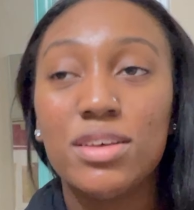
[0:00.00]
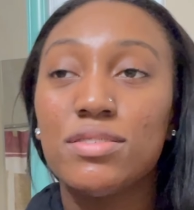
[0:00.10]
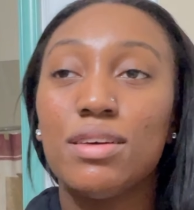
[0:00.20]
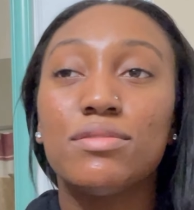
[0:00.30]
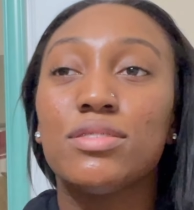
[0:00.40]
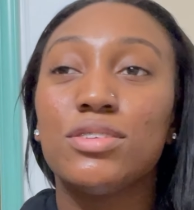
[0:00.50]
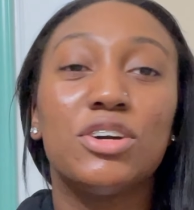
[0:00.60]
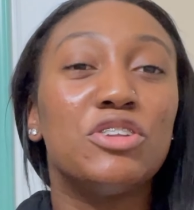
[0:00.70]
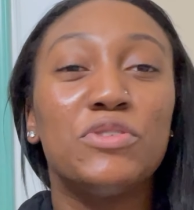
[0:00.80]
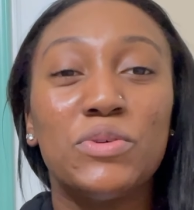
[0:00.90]
So I was a little
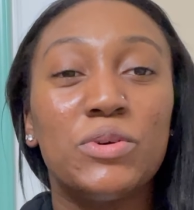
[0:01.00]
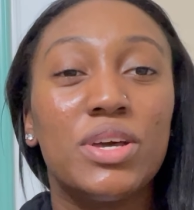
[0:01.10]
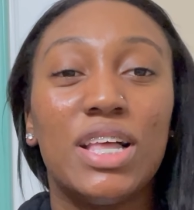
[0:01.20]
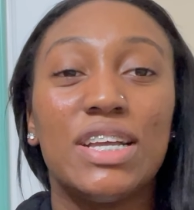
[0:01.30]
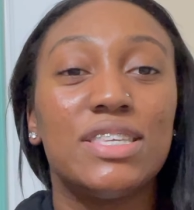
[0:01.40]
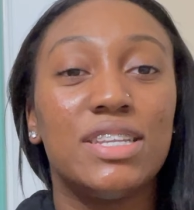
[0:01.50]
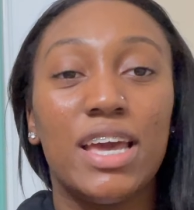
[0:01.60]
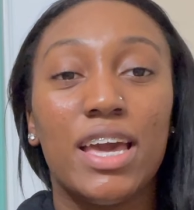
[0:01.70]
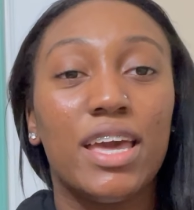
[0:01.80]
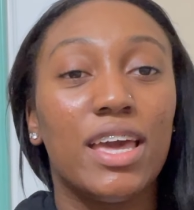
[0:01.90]
annoyed. Like
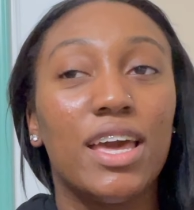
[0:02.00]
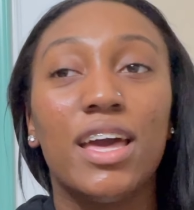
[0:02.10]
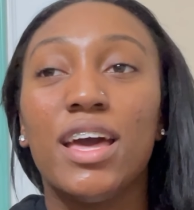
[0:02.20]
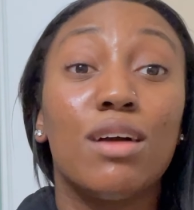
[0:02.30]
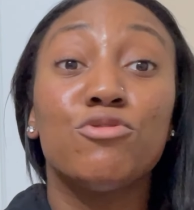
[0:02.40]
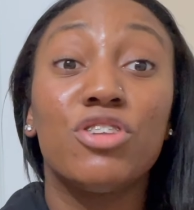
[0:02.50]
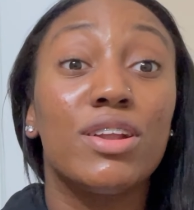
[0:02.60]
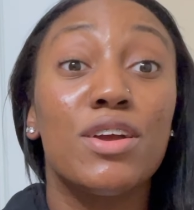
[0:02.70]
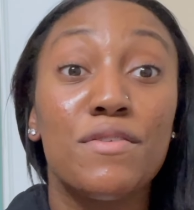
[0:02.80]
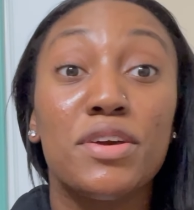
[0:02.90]
today, I was trying
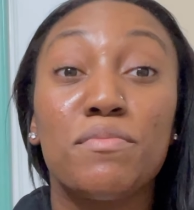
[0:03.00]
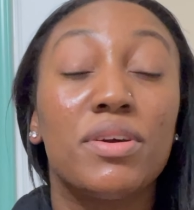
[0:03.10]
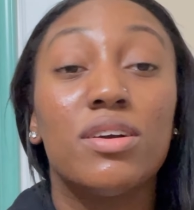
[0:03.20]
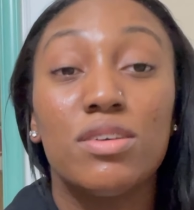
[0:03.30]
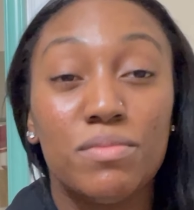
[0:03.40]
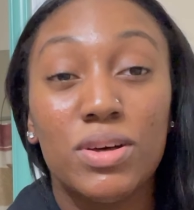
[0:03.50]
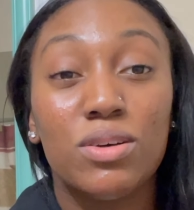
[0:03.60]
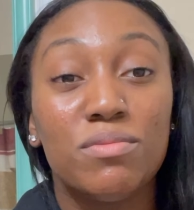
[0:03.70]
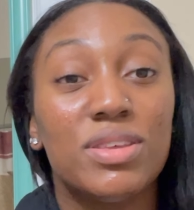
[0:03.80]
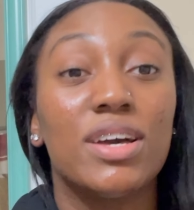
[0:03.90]
to hurry up and come
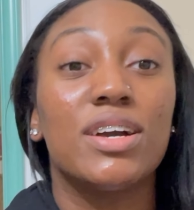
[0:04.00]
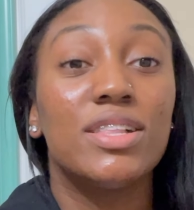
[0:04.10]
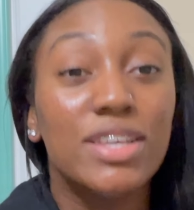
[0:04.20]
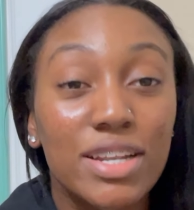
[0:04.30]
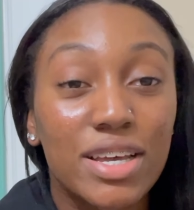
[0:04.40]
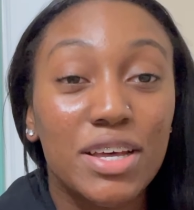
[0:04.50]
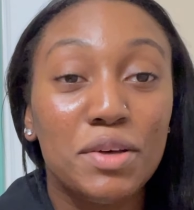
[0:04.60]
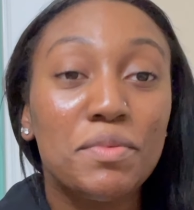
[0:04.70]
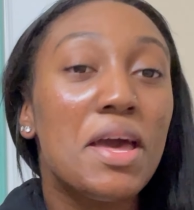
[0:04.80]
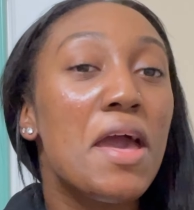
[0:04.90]
home so I clean
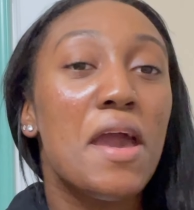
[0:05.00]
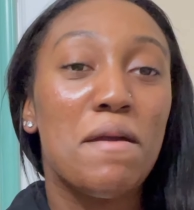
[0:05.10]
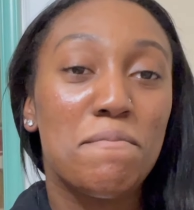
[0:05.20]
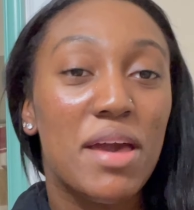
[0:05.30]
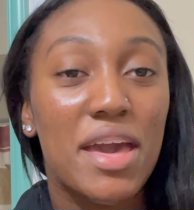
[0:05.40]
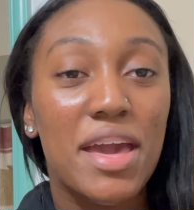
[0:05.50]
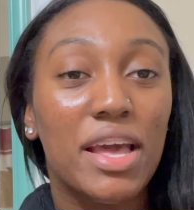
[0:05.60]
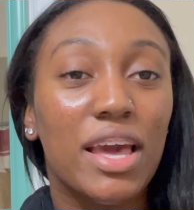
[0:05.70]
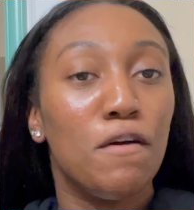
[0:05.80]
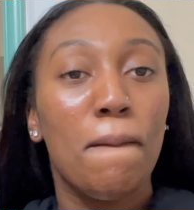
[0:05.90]
up and
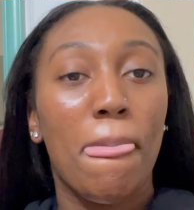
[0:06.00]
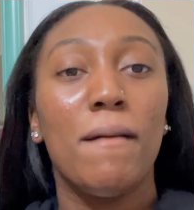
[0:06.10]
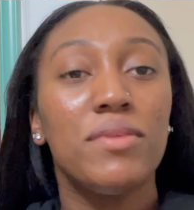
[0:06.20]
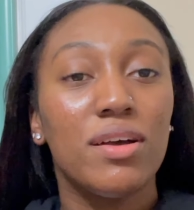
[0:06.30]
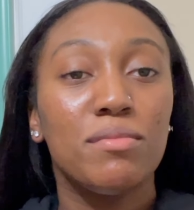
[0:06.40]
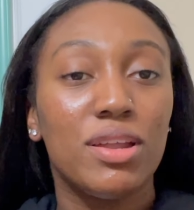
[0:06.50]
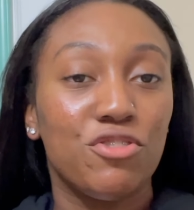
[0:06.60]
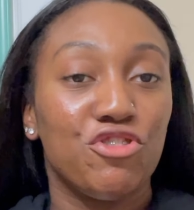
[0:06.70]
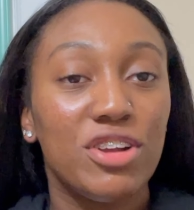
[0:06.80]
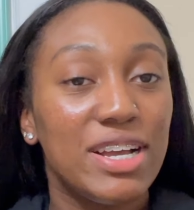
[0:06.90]
pack. I'm talking about
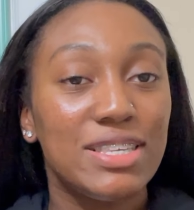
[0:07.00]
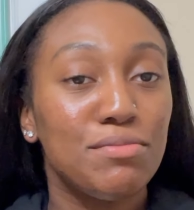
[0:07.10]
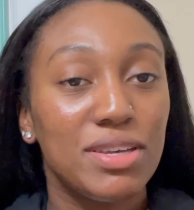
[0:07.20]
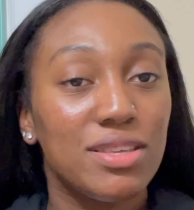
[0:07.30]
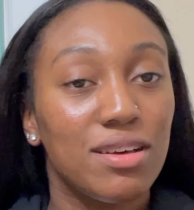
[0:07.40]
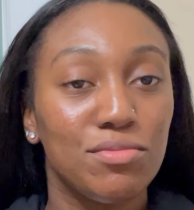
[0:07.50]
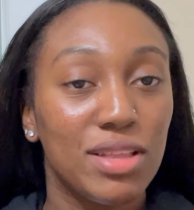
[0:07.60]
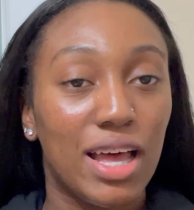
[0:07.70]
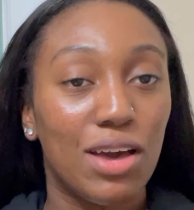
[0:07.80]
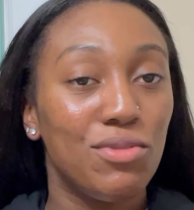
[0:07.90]
a dress. Some people be
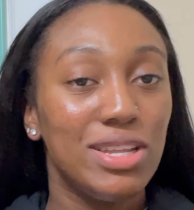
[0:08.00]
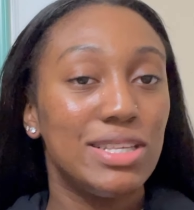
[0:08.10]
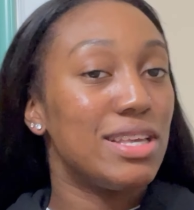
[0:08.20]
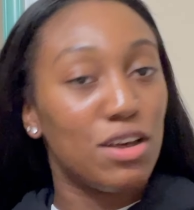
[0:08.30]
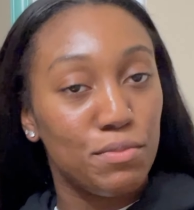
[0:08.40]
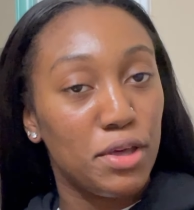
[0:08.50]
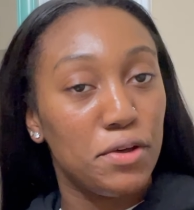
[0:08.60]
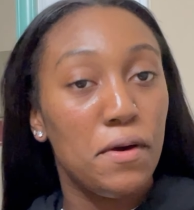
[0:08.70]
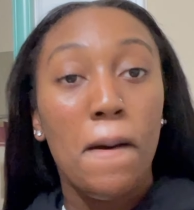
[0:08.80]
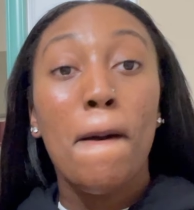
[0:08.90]
like, what is she talking about?
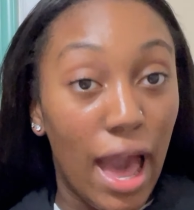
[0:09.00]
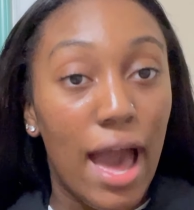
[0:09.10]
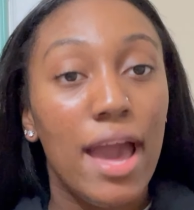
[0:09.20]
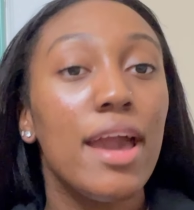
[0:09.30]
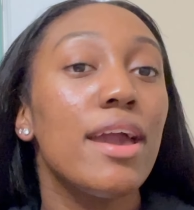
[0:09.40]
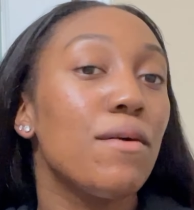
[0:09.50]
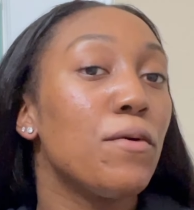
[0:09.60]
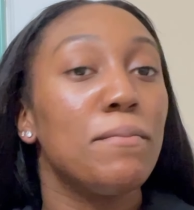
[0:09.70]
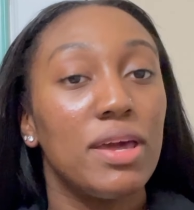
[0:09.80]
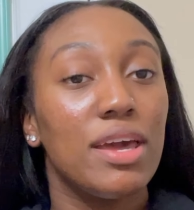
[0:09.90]
I
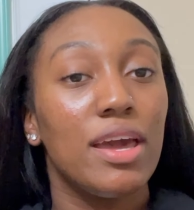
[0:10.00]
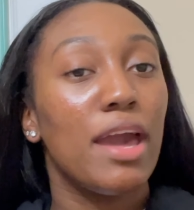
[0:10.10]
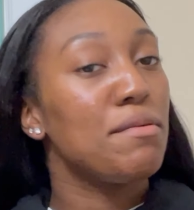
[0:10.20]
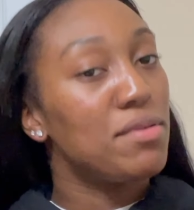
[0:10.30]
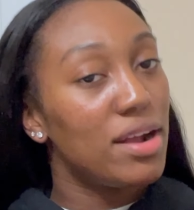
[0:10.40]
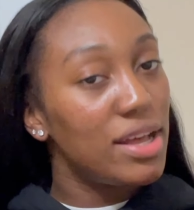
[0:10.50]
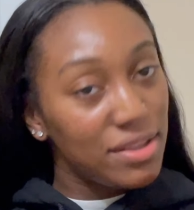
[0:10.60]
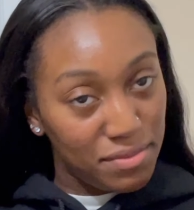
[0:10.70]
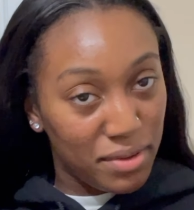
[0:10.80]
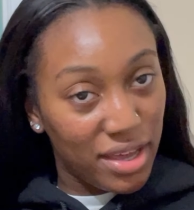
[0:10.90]
will be a
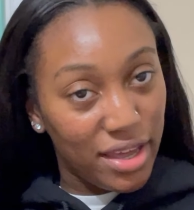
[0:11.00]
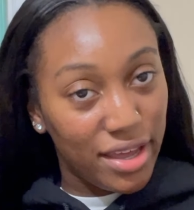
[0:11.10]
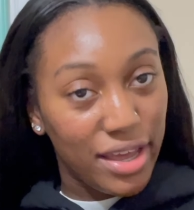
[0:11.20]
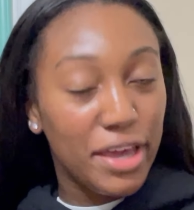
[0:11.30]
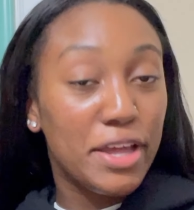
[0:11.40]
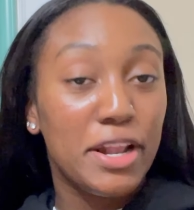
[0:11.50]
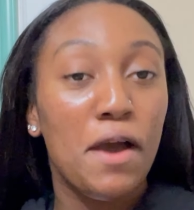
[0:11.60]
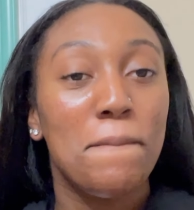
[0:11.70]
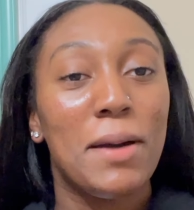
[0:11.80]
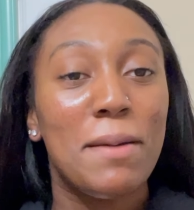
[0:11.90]
bridesmaid in
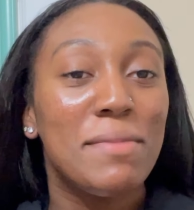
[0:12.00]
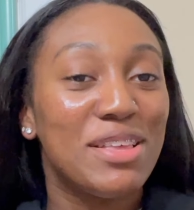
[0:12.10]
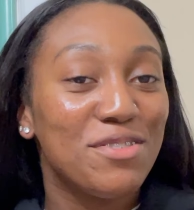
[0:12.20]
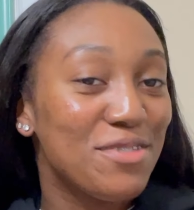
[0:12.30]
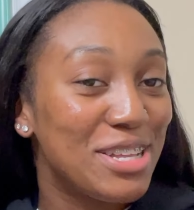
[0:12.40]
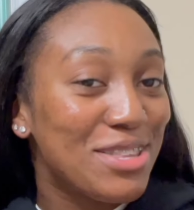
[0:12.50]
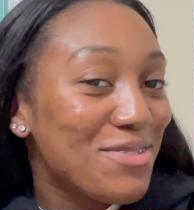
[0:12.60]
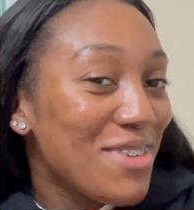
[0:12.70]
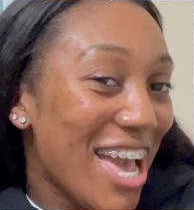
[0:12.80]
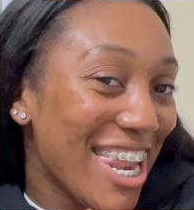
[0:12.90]
my best friend's
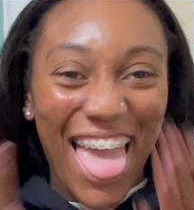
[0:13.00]
wedding.